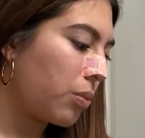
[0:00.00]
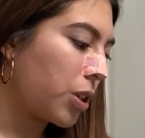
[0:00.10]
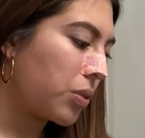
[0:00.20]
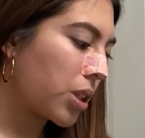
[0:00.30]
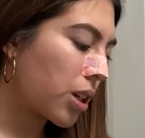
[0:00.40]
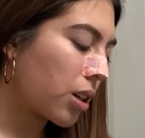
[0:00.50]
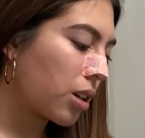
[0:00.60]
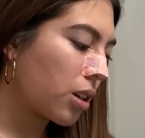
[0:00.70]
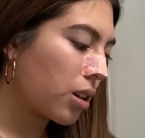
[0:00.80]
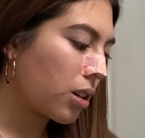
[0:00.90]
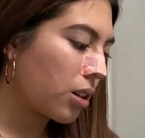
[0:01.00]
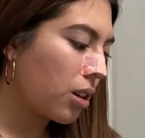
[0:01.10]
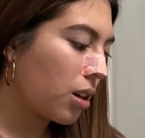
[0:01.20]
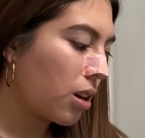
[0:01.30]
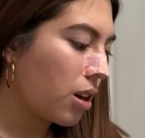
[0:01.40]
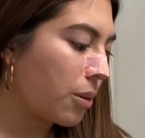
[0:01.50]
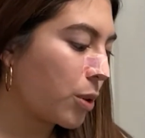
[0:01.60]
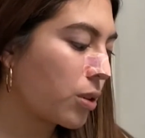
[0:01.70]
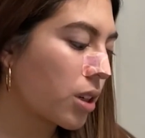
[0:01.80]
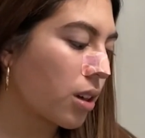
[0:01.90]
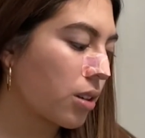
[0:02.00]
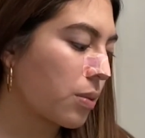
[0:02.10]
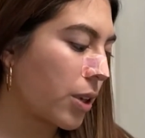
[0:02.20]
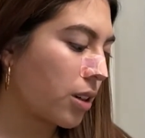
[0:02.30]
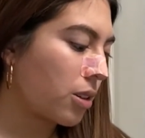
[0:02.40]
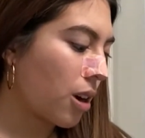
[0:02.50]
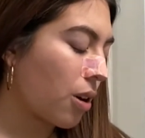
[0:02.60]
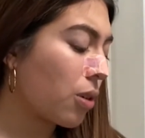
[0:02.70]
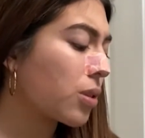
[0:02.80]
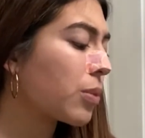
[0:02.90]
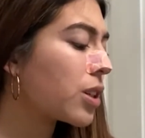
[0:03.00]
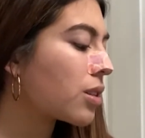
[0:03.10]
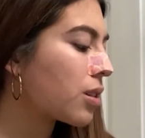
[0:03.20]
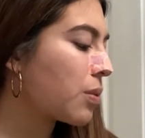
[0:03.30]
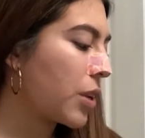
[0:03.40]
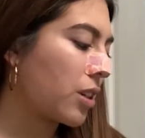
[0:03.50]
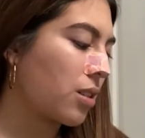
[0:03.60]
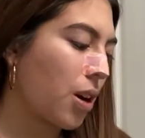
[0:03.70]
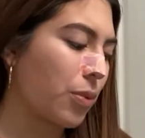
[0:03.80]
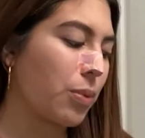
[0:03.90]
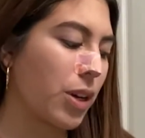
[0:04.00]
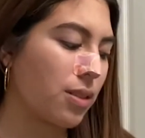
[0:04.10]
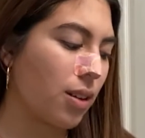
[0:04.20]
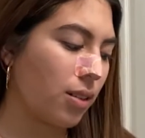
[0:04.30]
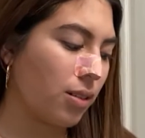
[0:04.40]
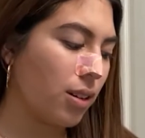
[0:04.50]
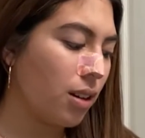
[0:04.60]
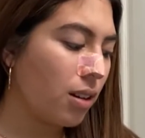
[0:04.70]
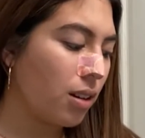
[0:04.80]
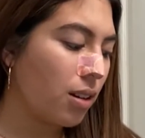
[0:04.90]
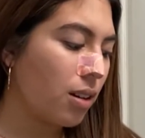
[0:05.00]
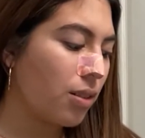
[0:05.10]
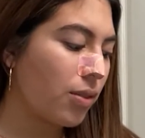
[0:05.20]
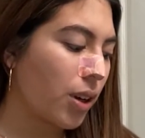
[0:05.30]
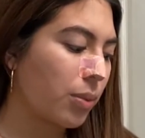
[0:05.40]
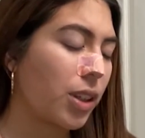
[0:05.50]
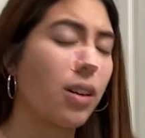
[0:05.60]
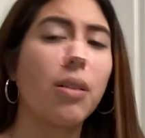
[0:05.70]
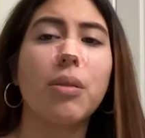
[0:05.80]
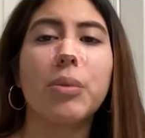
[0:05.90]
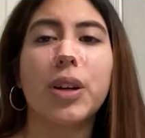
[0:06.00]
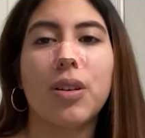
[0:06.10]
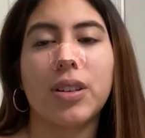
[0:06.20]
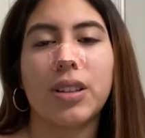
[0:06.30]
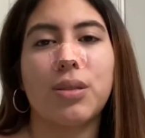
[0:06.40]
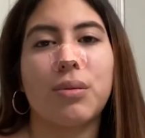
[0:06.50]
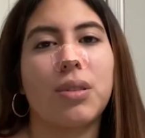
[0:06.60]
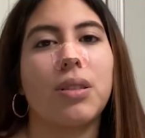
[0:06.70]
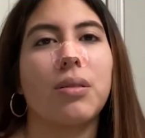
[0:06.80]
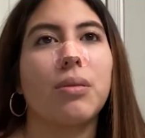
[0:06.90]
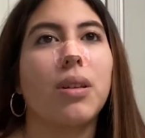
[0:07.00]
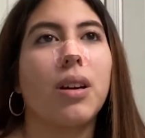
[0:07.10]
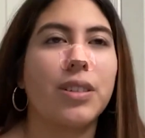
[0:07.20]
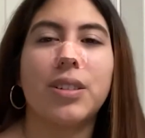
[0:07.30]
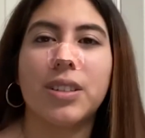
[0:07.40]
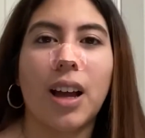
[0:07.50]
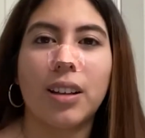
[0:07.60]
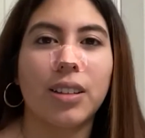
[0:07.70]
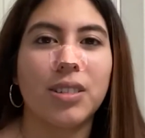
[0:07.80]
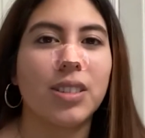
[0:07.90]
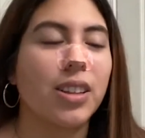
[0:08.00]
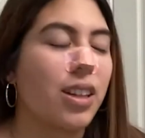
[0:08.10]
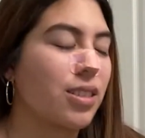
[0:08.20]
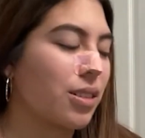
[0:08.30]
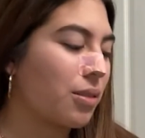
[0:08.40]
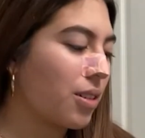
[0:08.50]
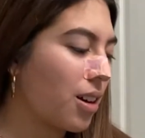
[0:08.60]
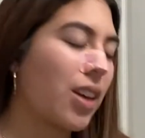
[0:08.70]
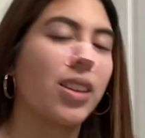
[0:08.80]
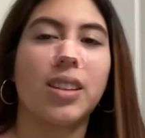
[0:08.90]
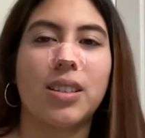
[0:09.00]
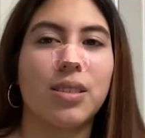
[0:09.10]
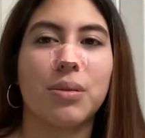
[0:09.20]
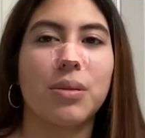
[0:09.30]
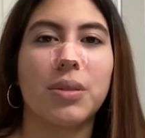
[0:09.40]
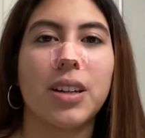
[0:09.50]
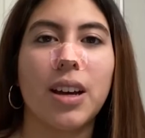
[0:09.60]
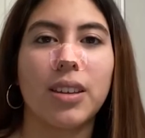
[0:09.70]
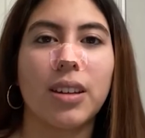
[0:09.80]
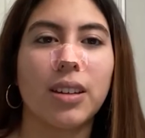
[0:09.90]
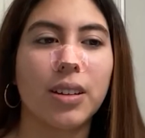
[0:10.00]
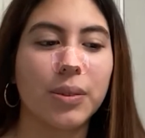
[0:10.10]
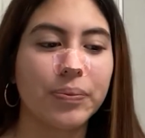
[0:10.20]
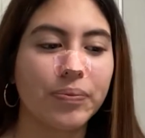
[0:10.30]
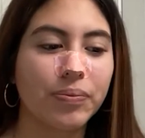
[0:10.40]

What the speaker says: music and spending time. Oh, somebody said spending time with my son. Family. Oh my god, that's so cute. And I know exactly who said that too. I think that's so sweet. I think